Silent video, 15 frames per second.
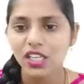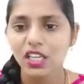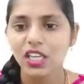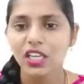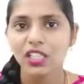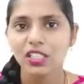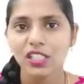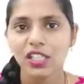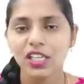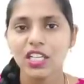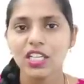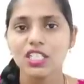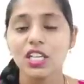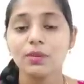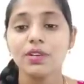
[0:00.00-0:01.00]
single,
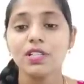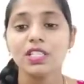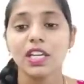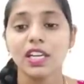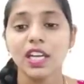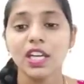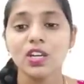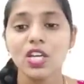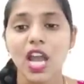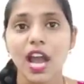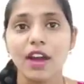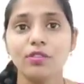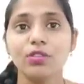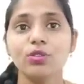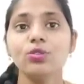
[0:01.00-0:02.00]
single engine means again you
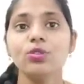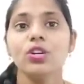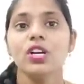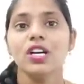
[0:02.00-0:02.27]
have to